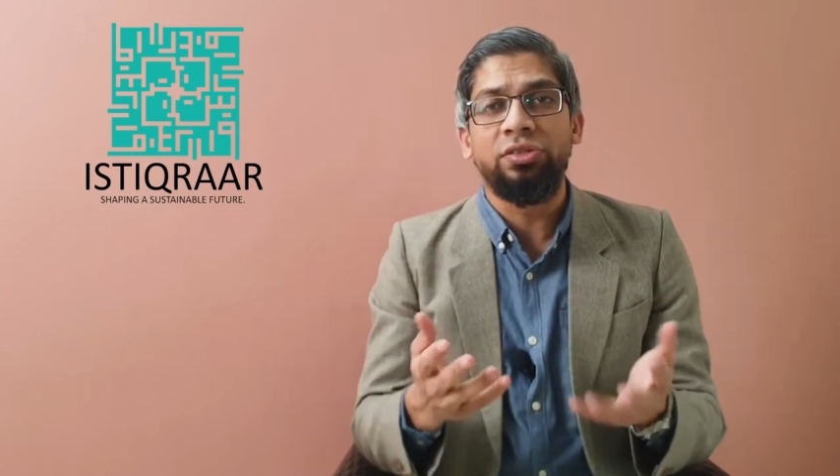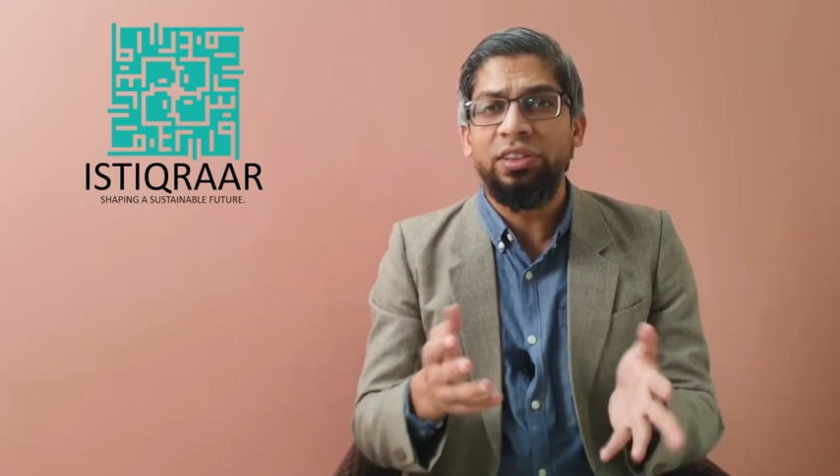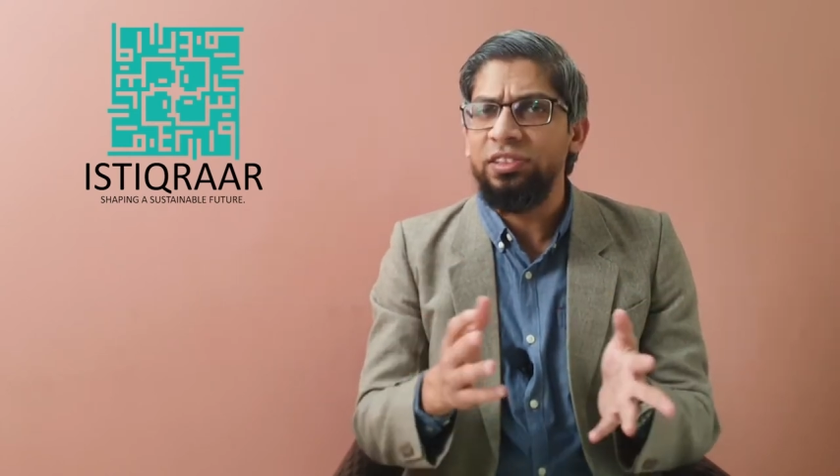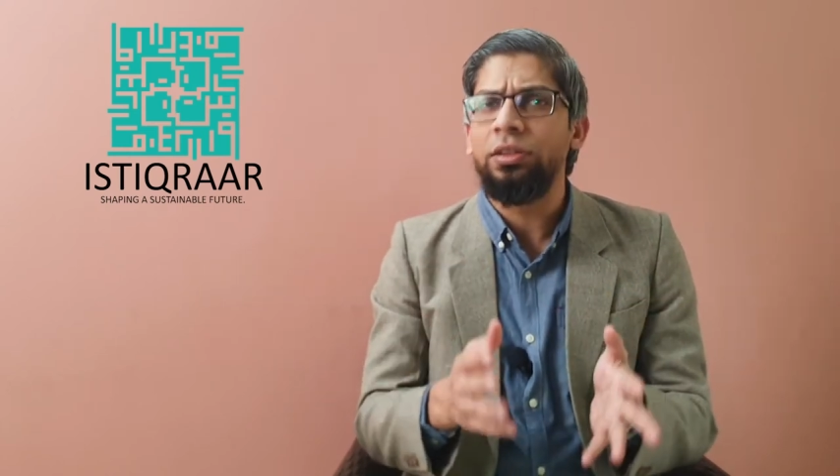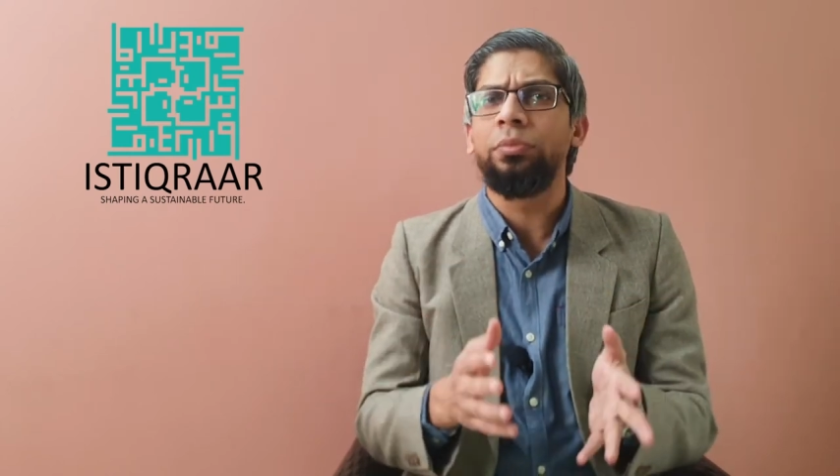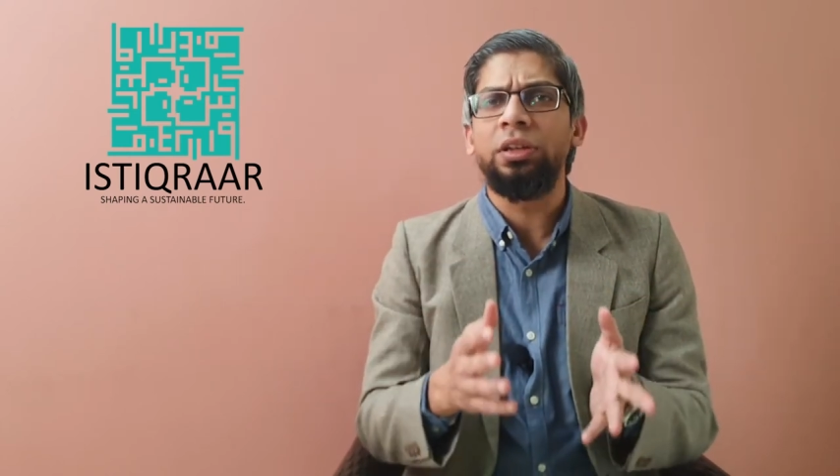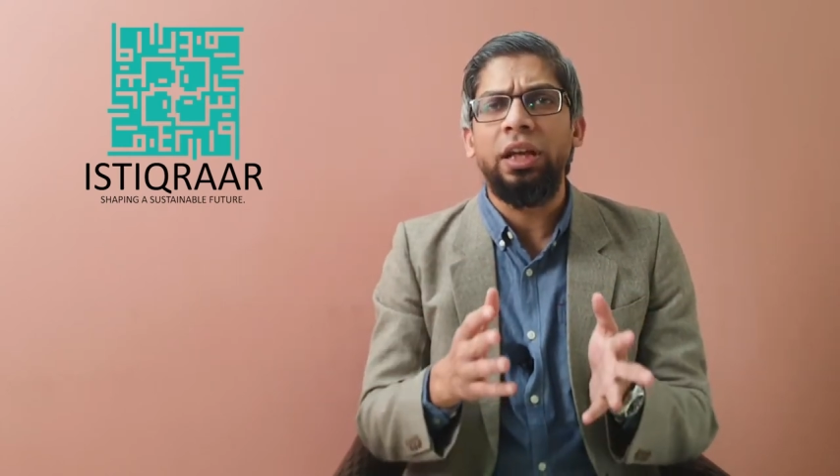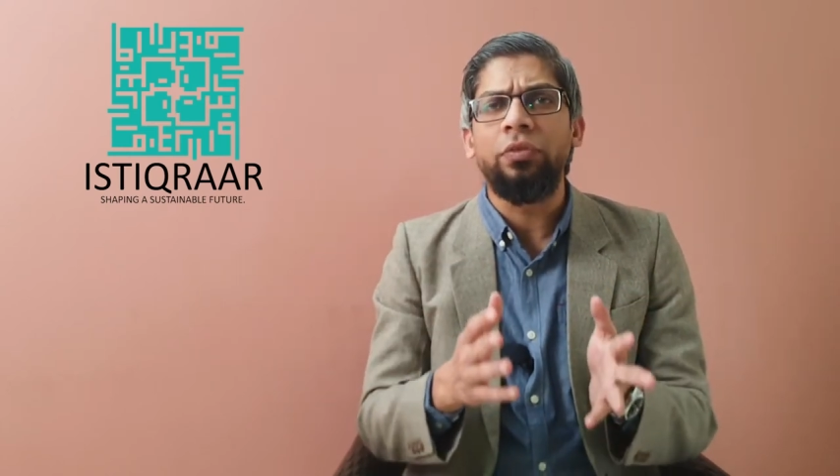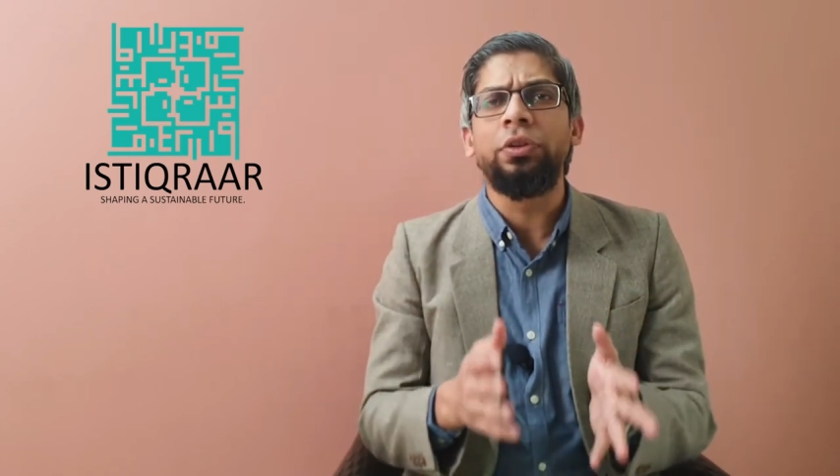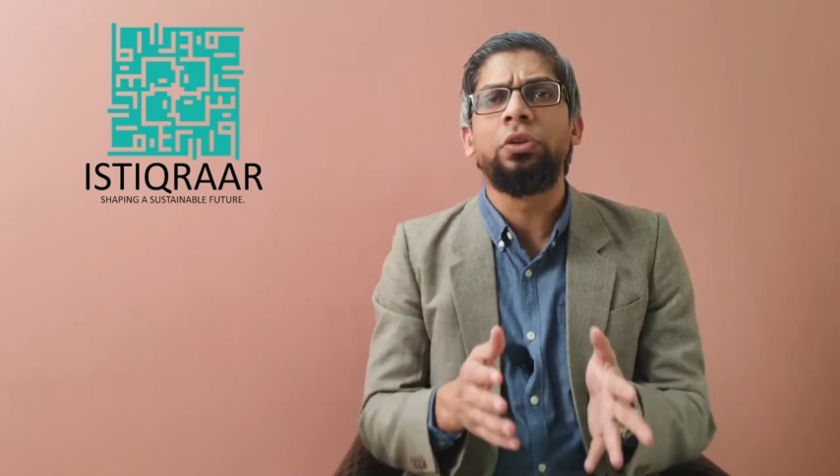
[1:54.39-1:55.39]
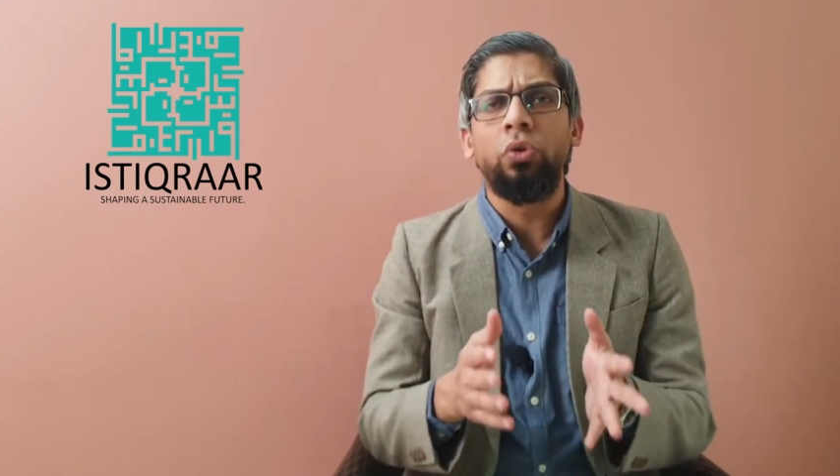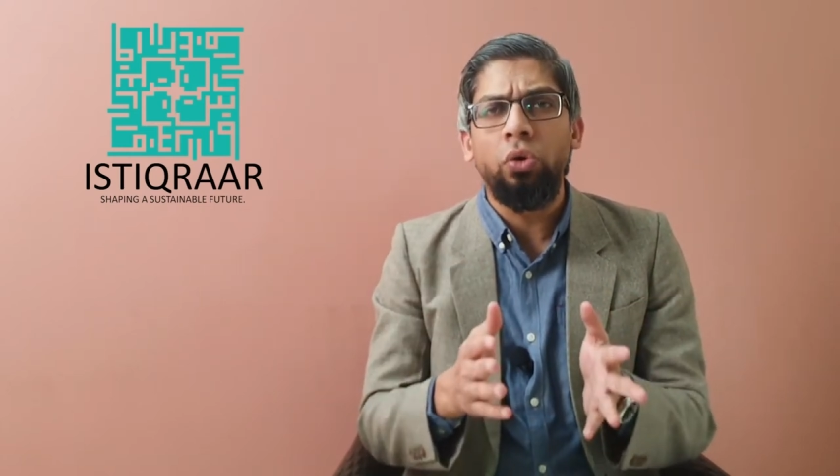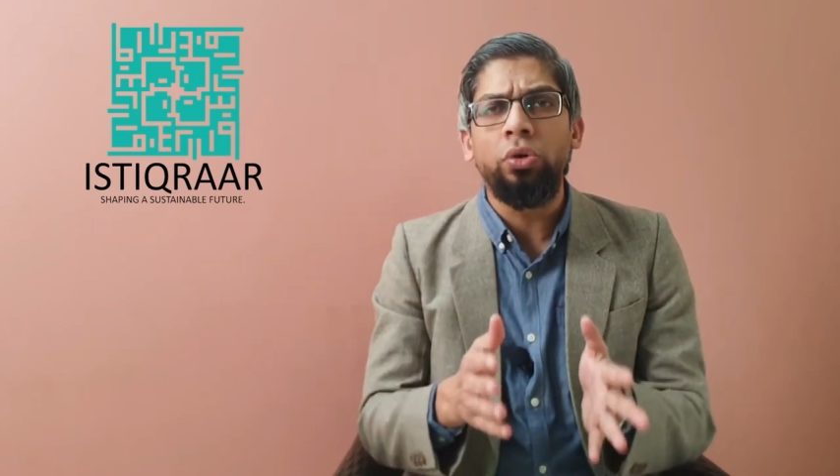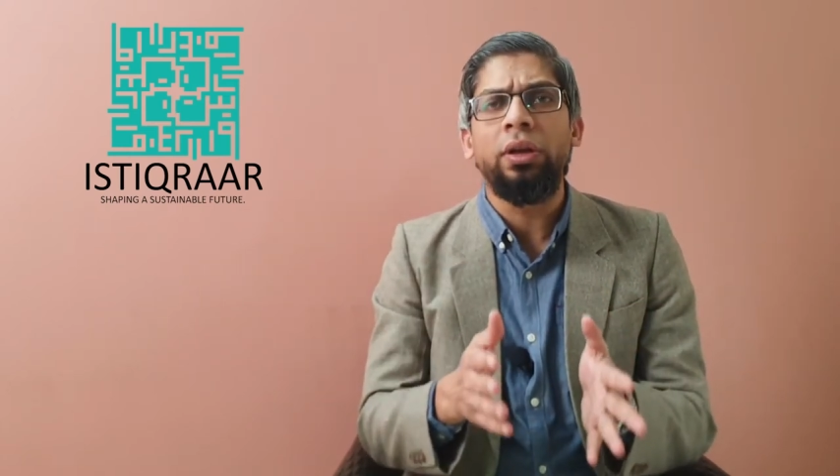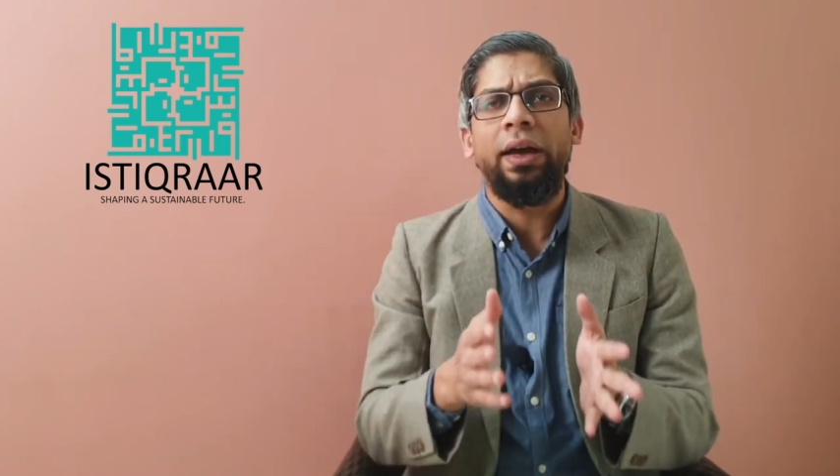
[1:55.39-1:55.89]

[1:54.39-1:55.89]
This is something that we know